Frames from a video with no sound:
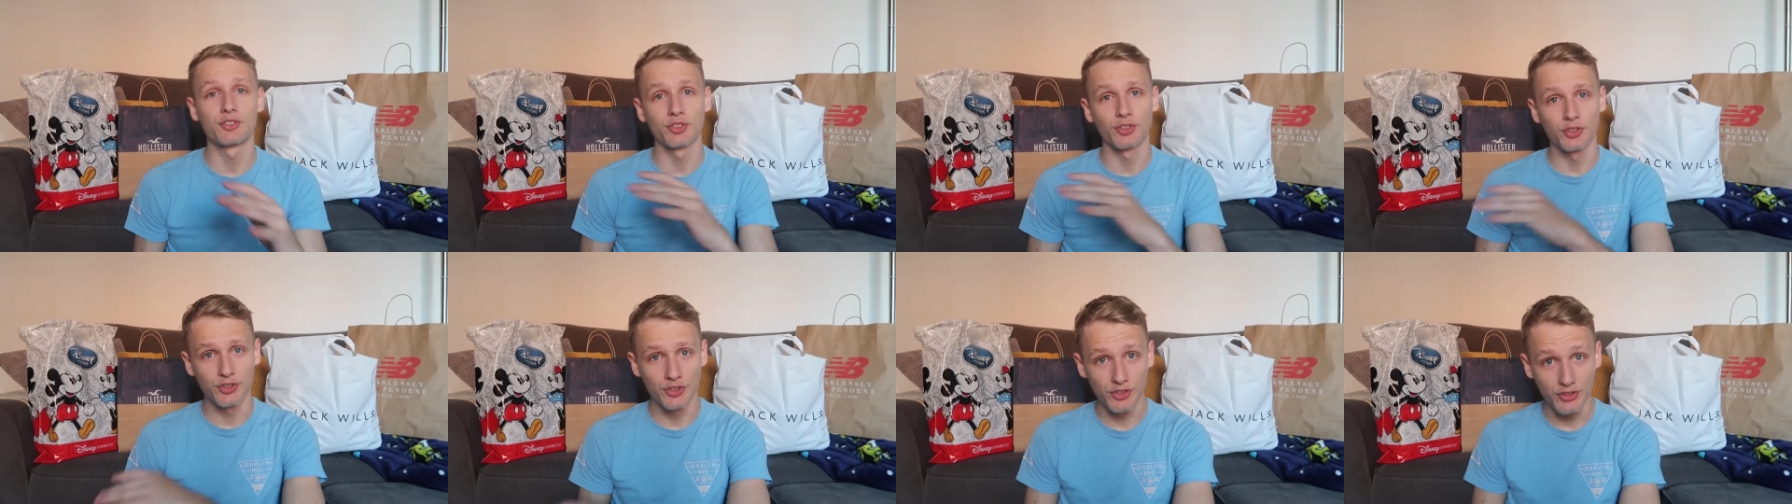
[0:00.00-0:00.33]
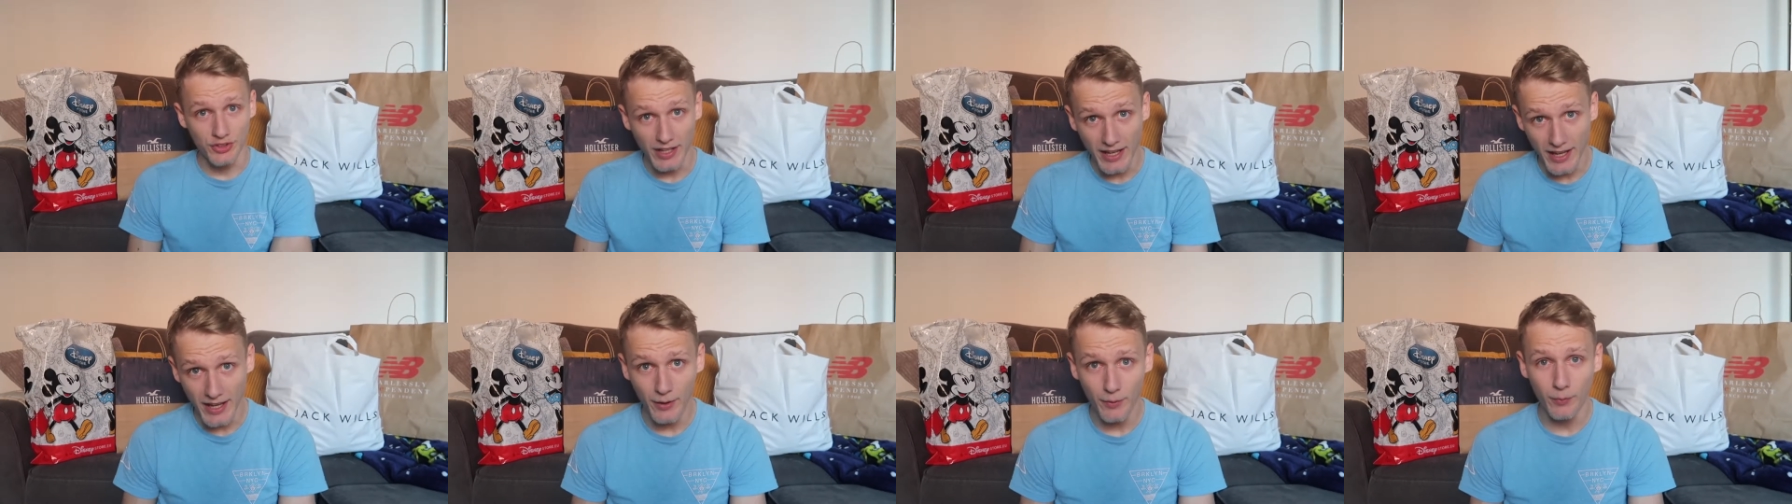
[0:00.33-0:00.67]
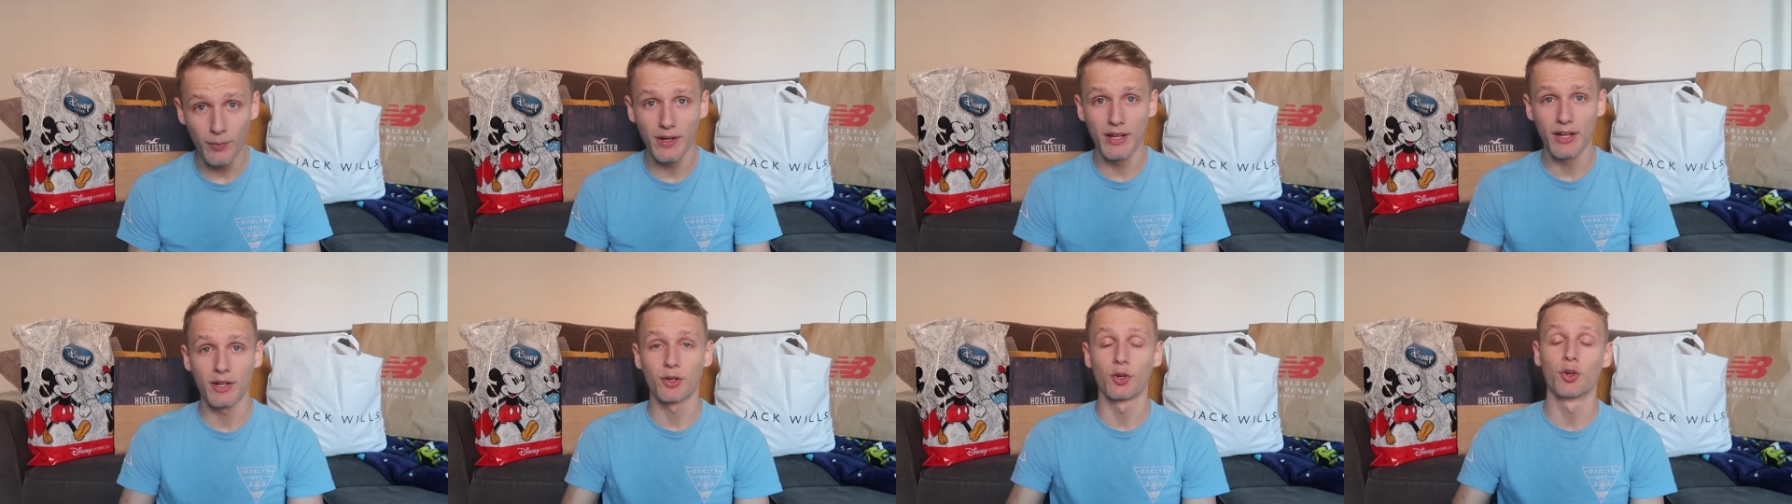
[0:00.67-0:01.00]
So today
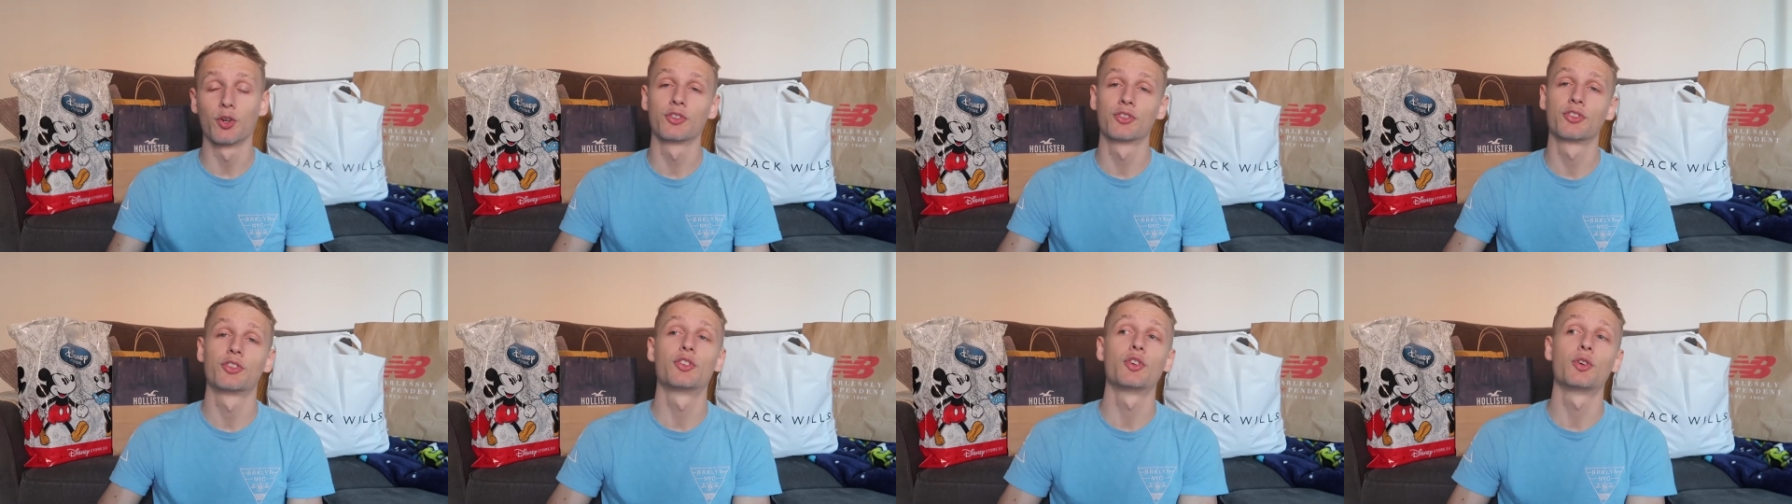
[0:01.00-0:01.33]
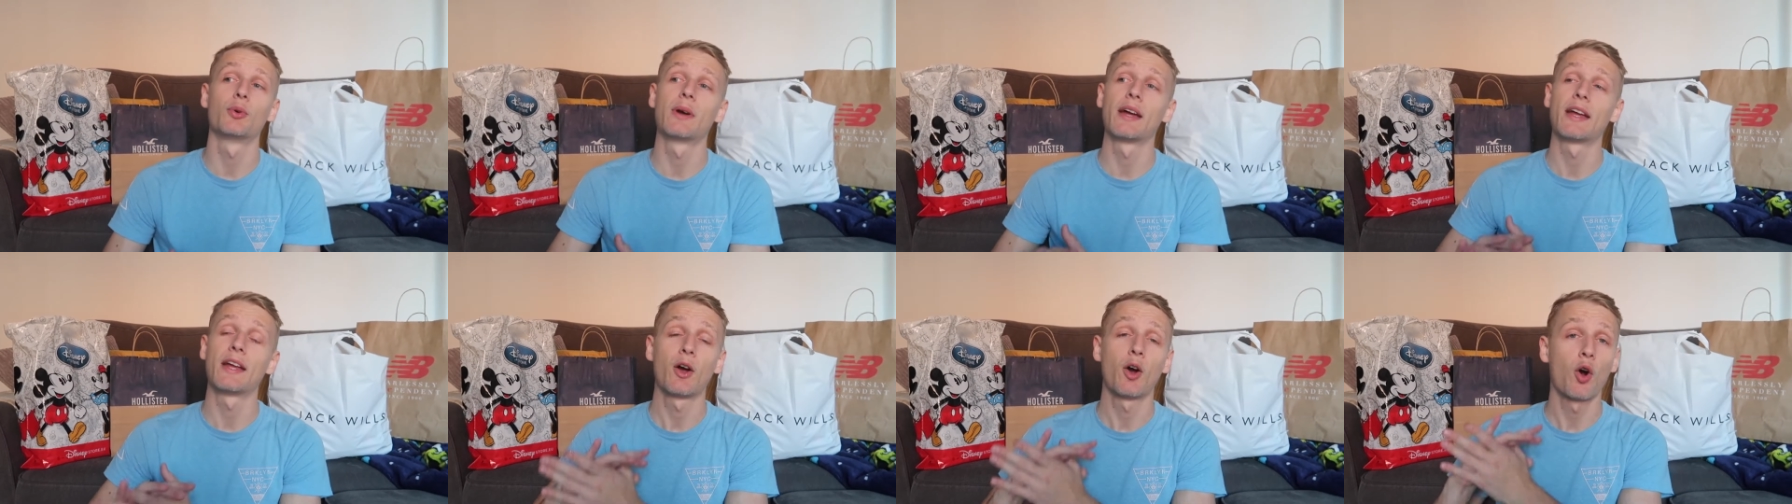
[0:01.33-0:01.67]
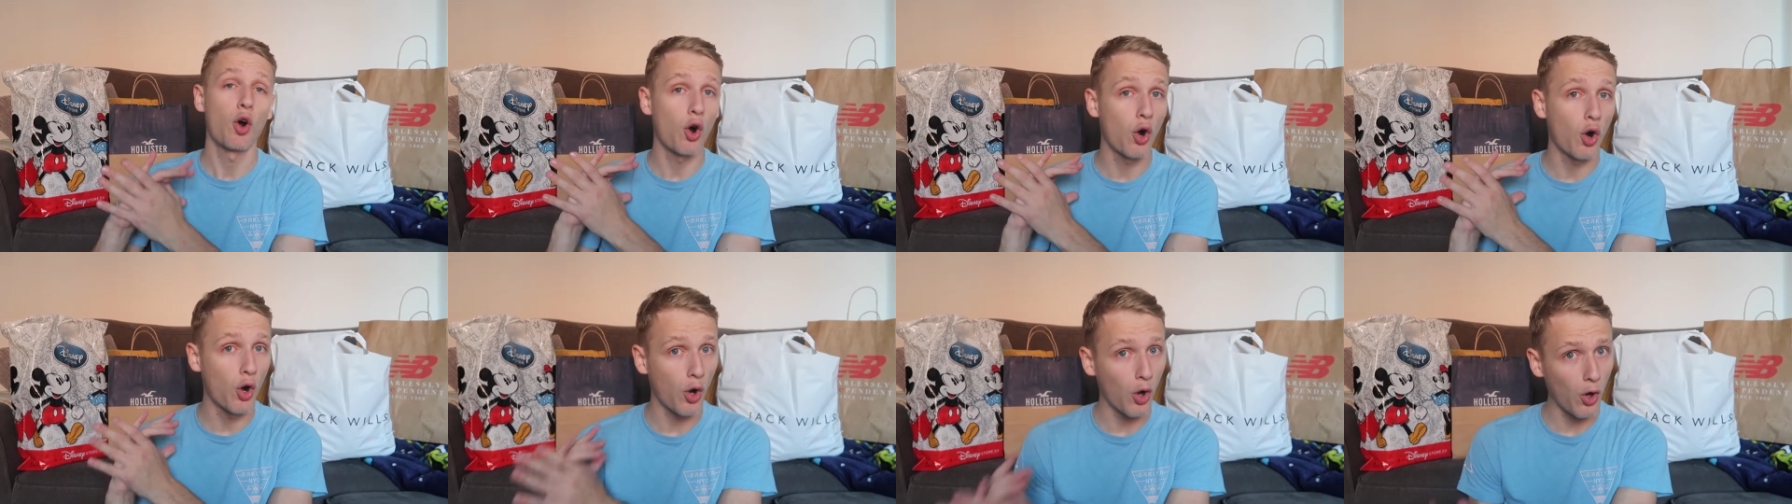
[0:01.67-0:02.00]
we are going to do a
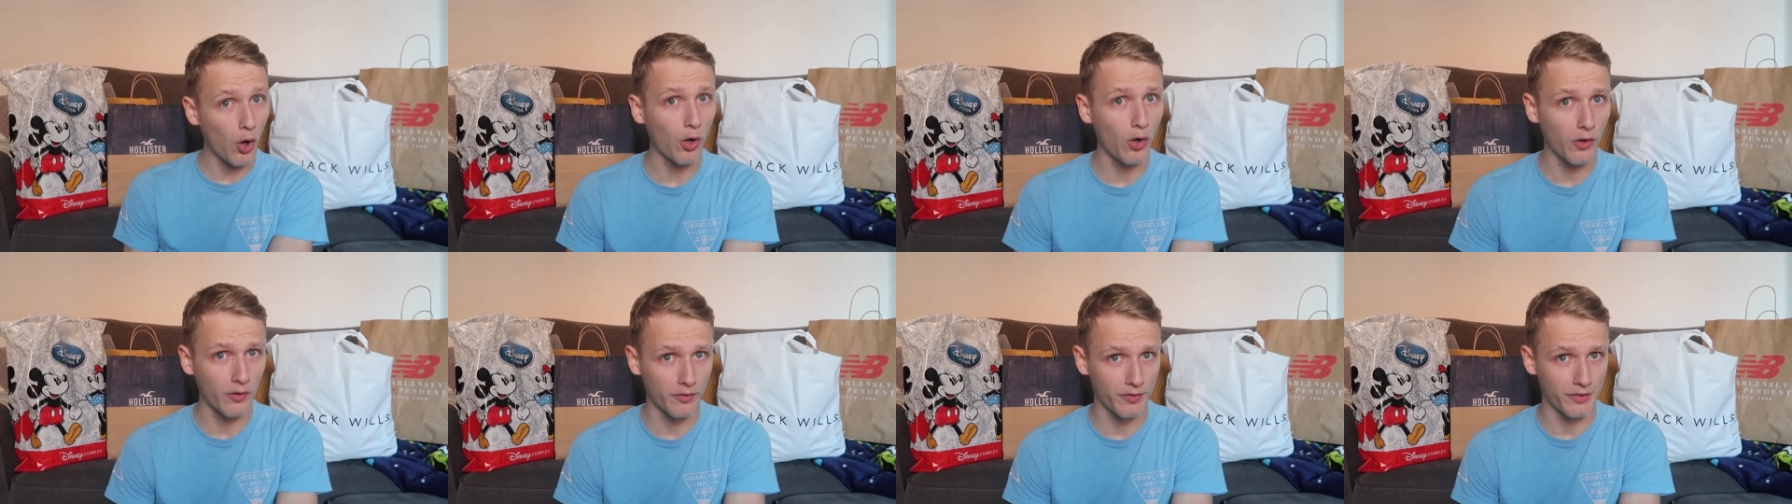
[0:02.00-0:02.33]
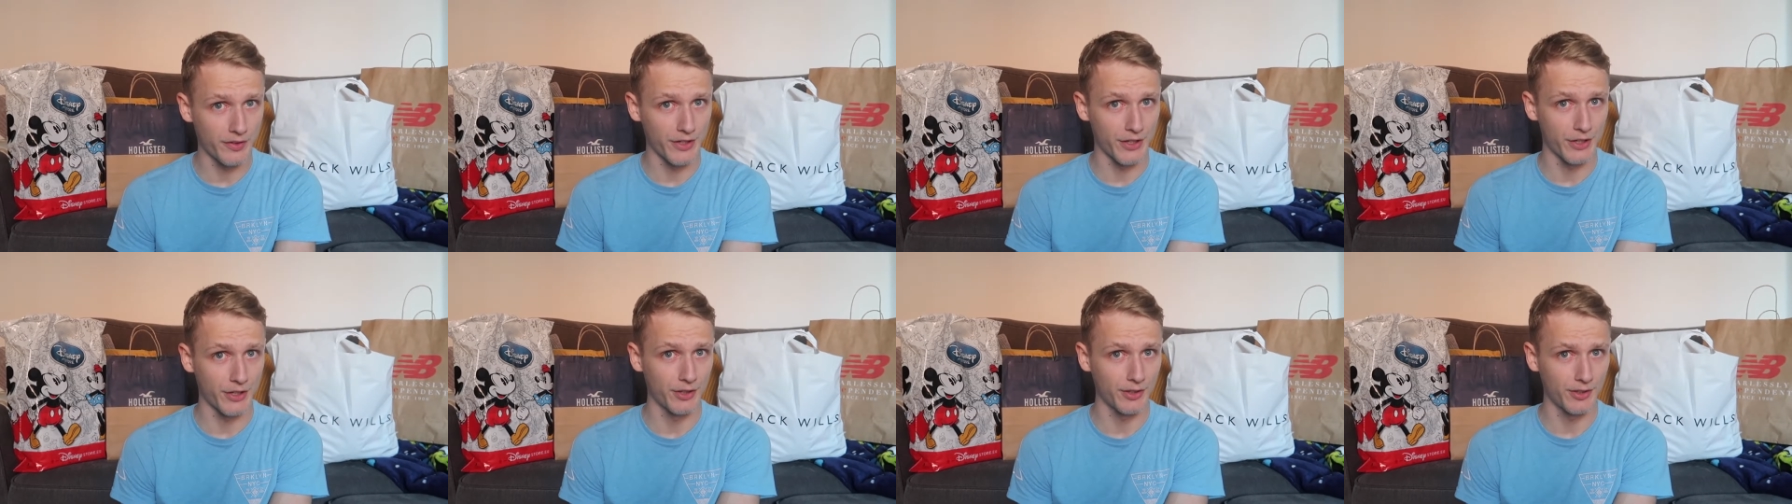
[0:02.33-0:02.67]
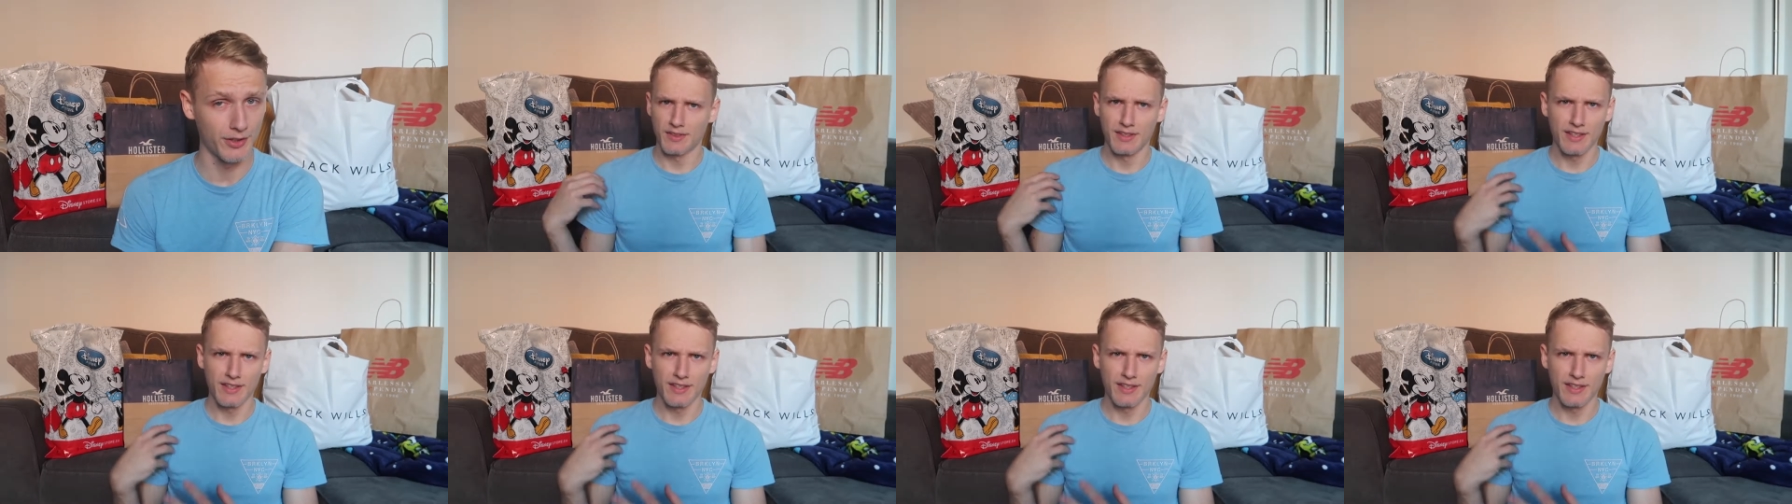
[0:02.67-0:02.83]
haul video.